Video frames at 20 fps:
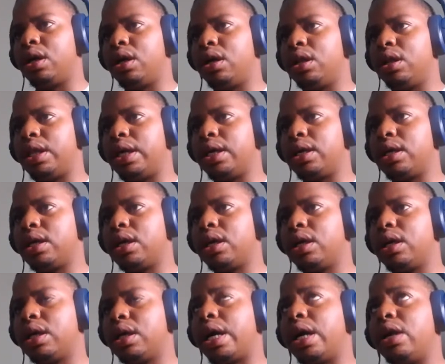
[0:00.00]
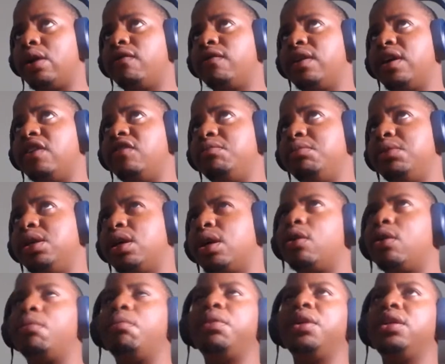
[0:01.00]
Like kind of gave me a
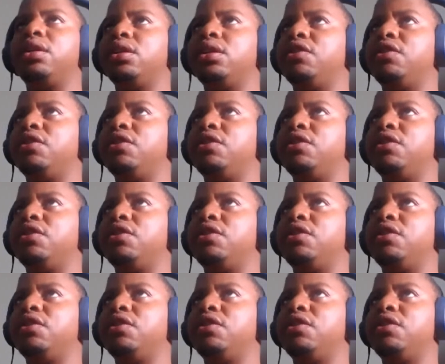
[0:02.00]
completely